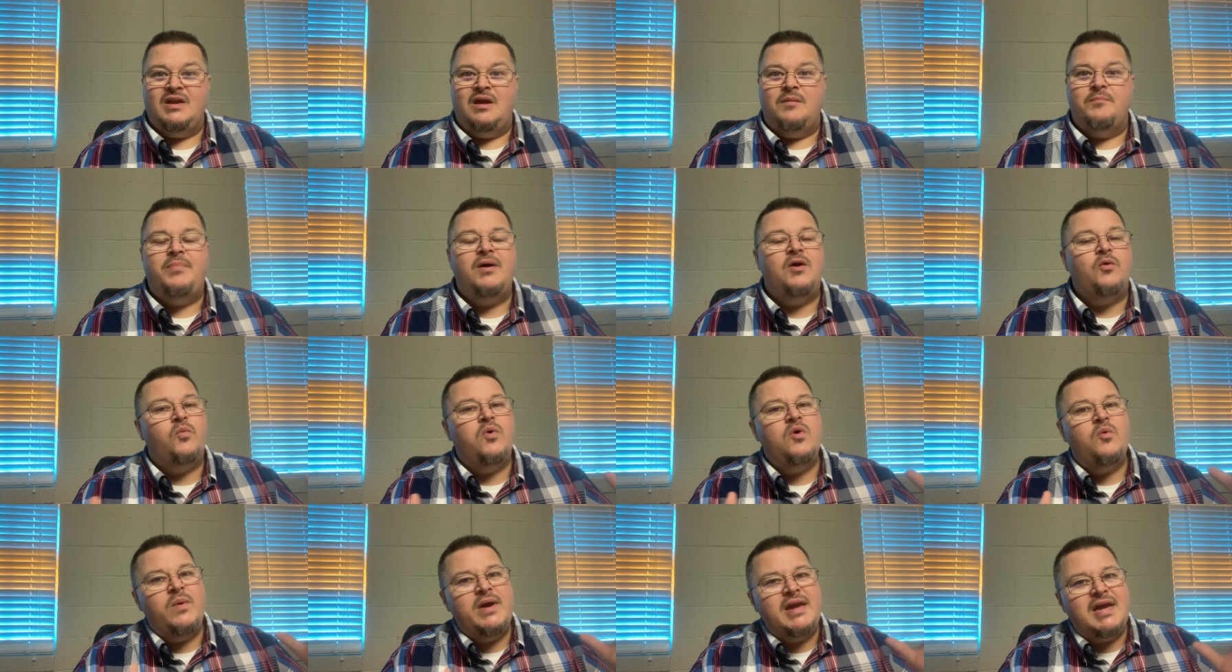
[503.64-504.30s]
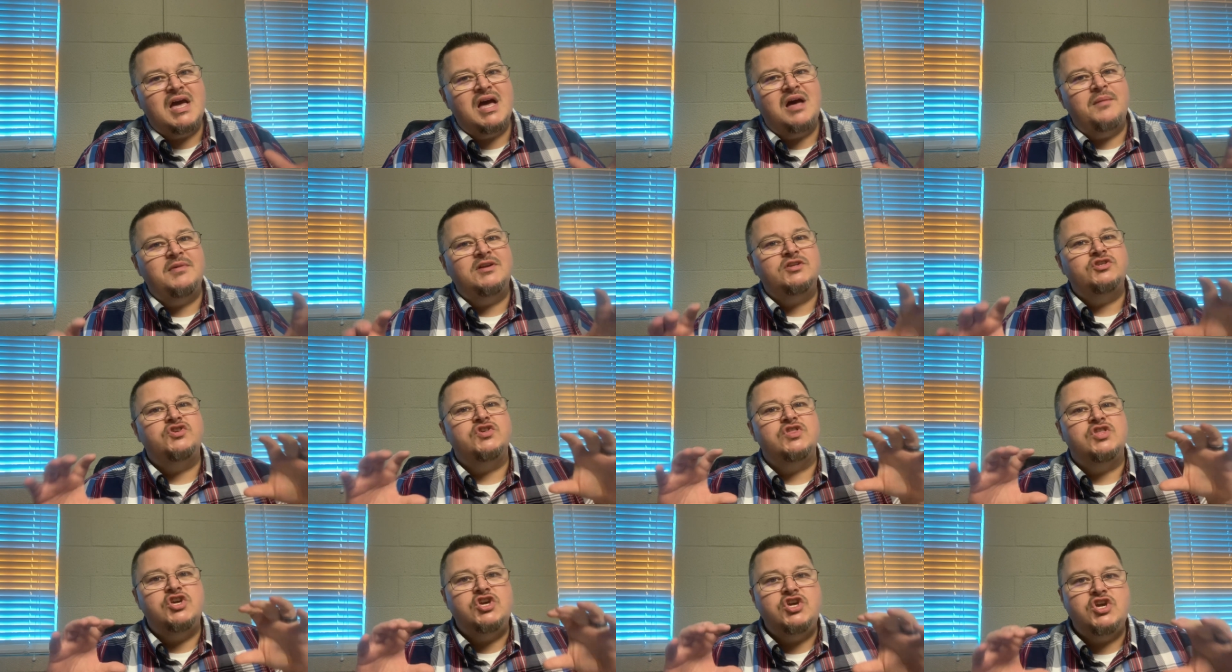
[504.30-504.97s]
But when we come
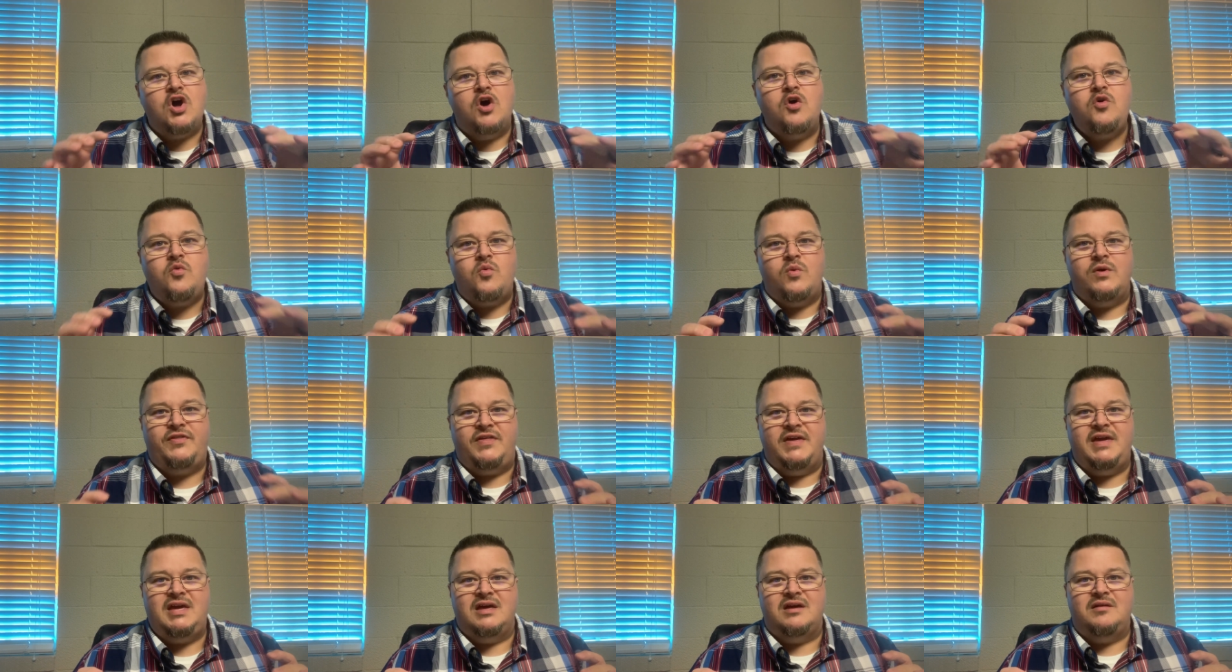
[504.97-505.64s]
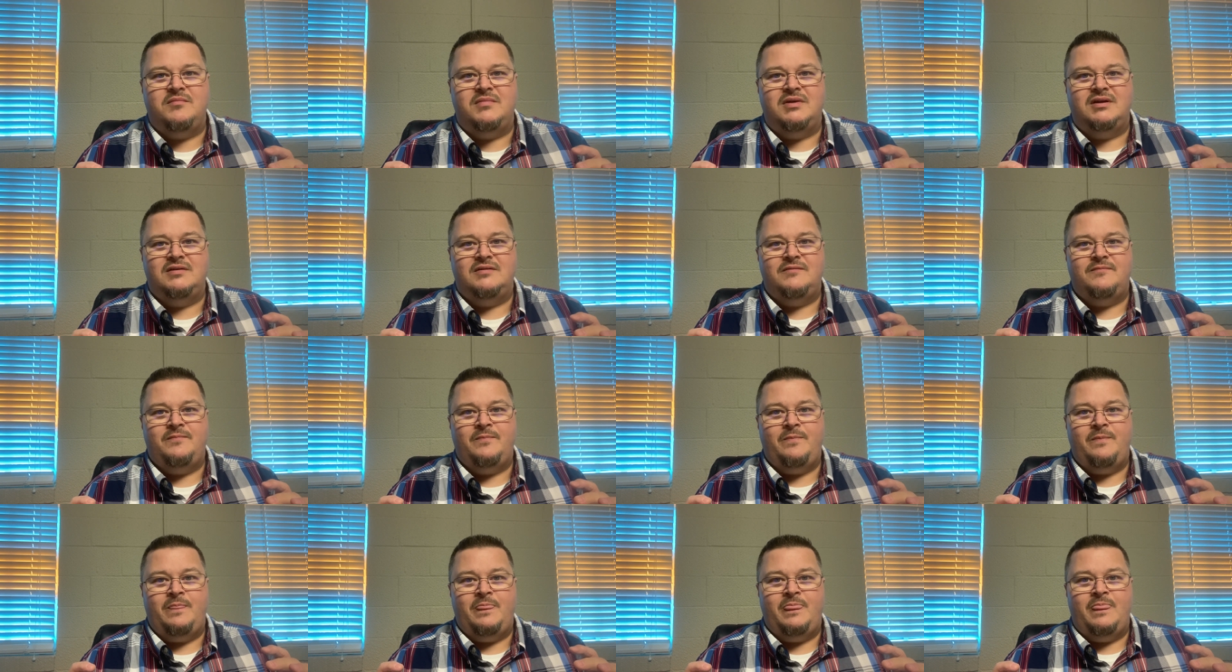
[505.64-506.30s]
into the yoke with him,
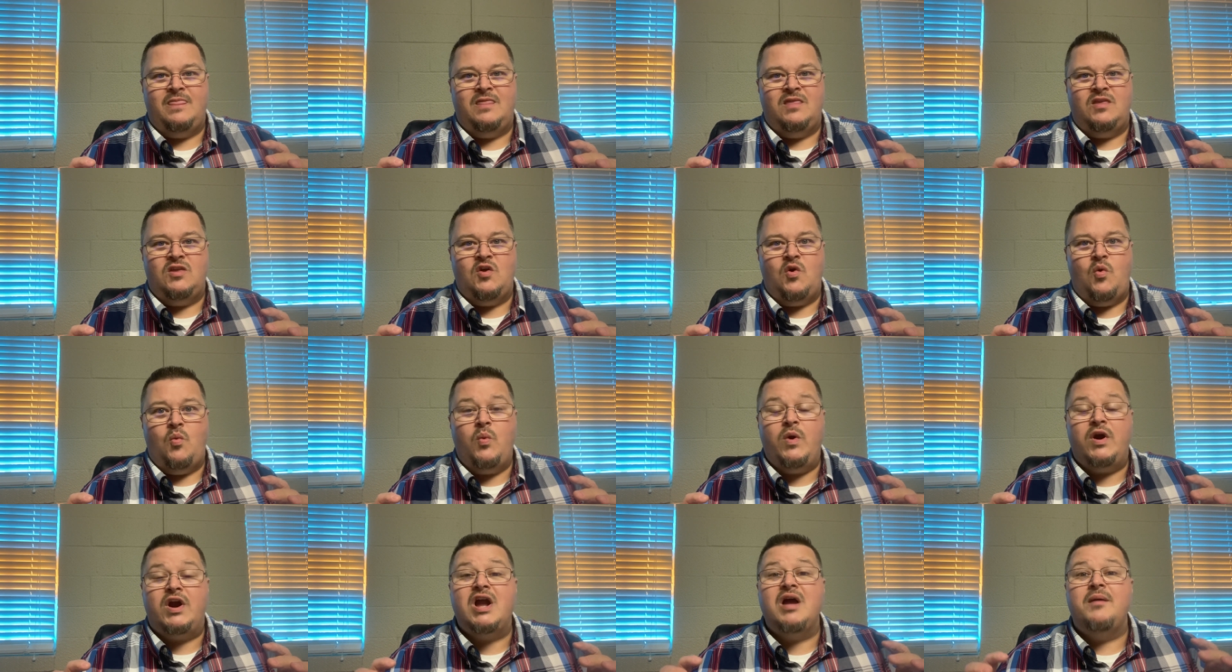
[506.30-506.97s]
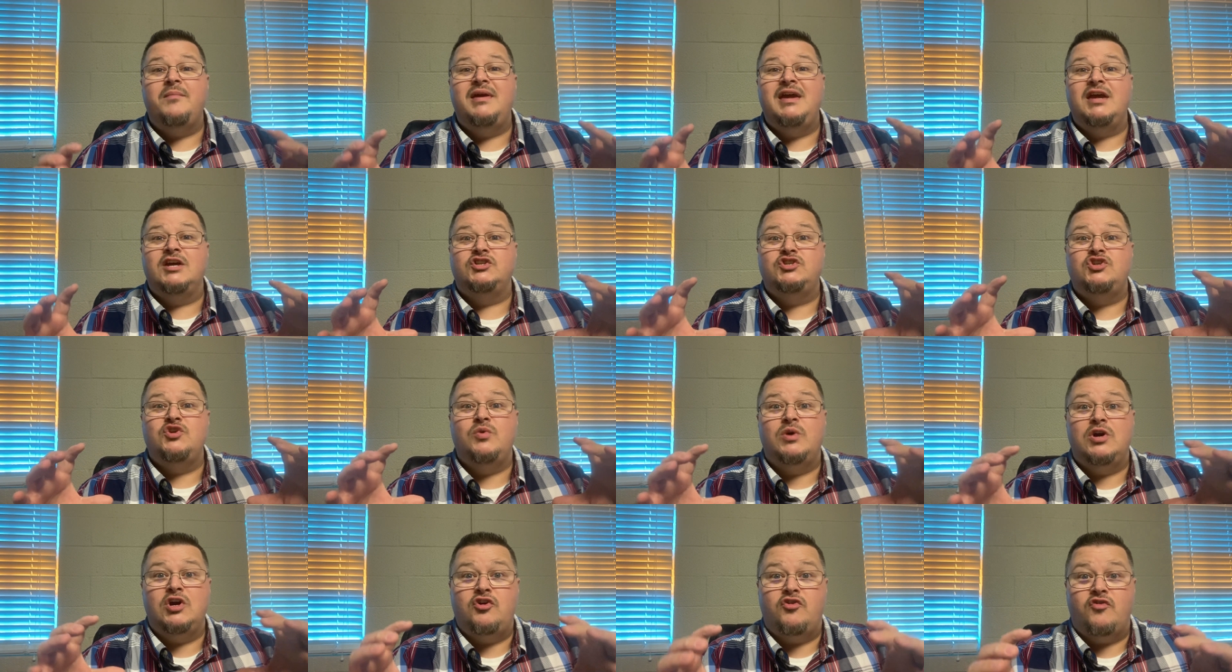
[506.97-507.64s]
we're coming
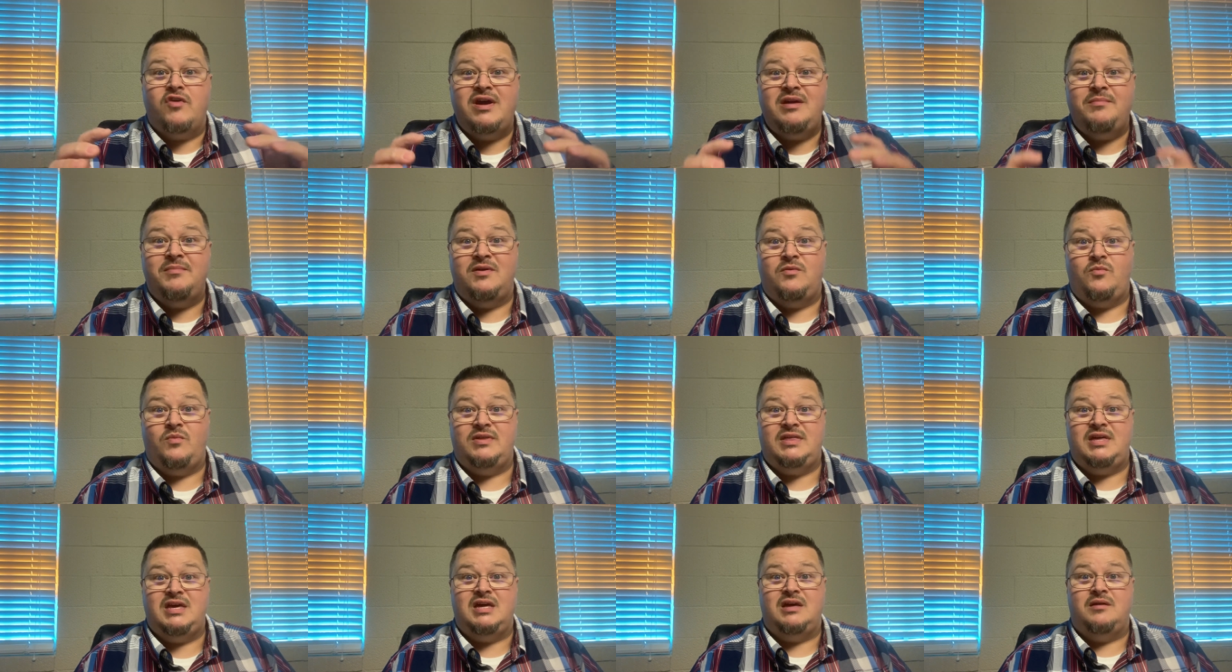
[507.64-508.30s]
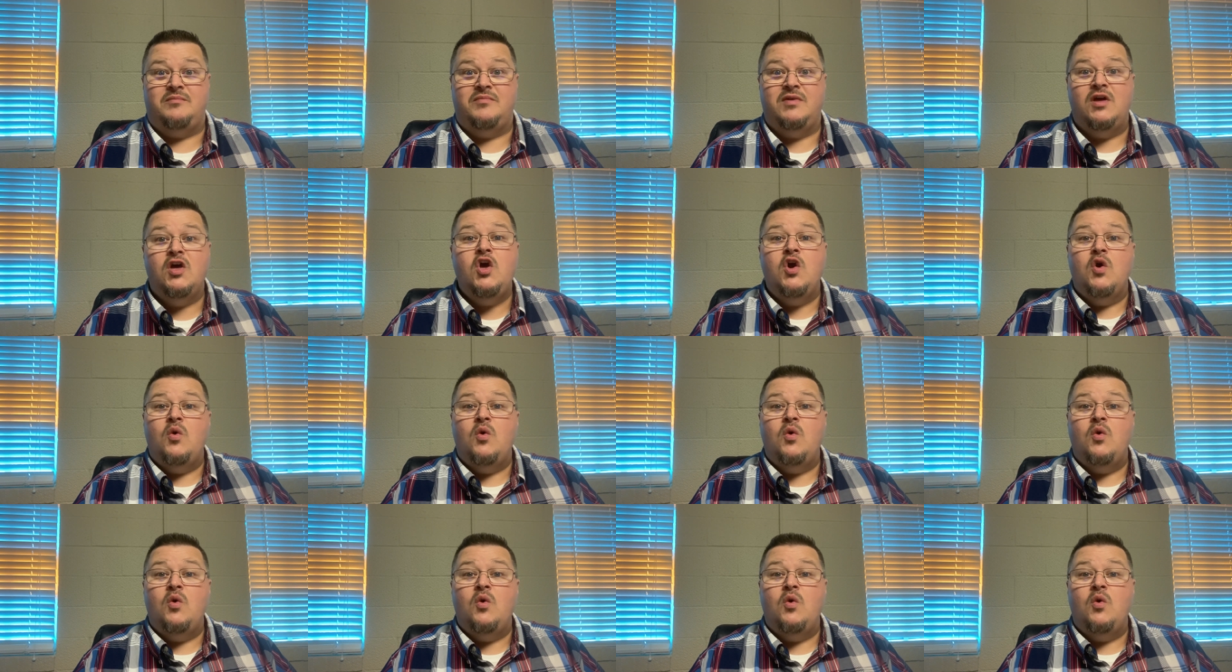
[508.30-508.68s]
into agreement with him.